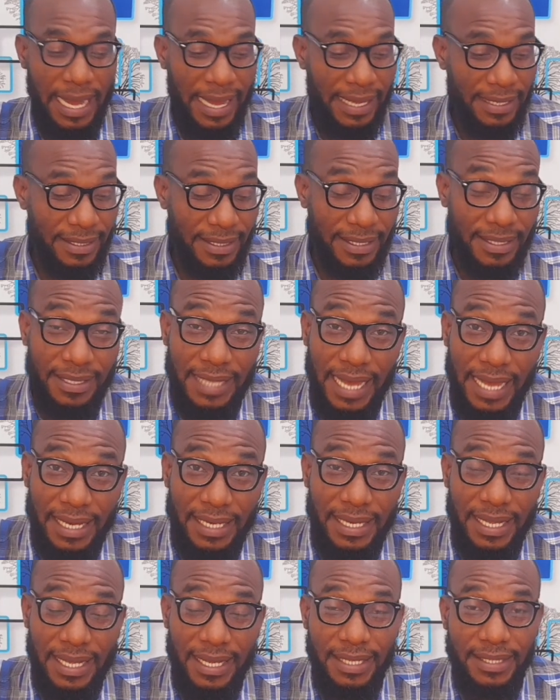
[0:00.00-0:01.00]
And since
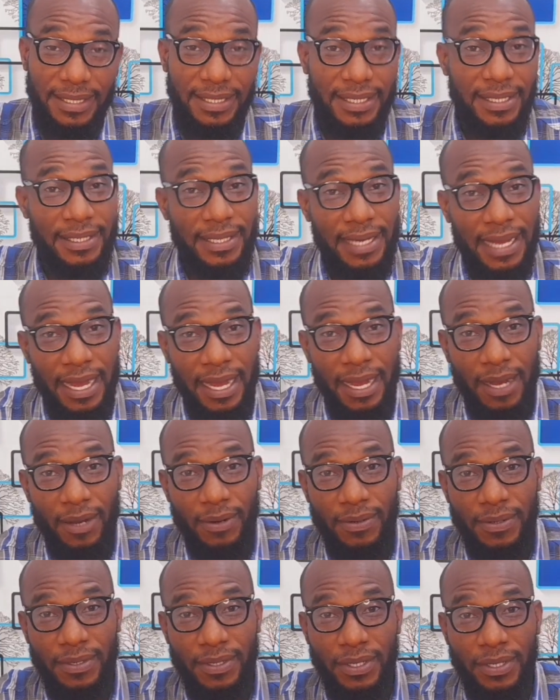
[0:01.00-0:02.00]
that day till
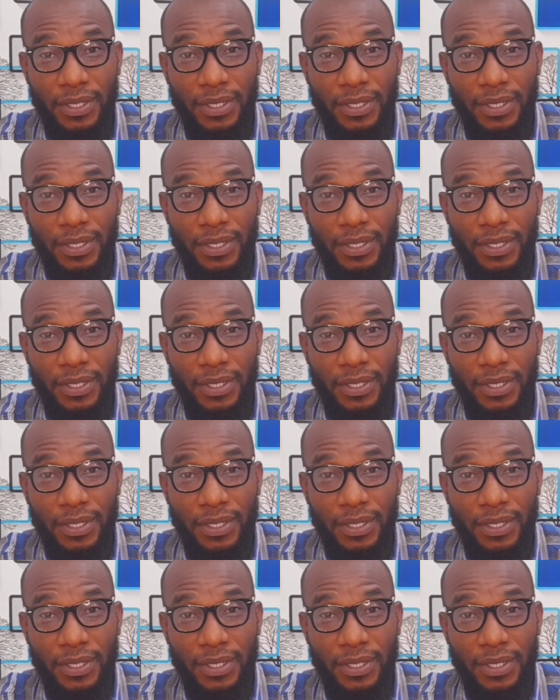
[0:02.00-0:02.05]
now,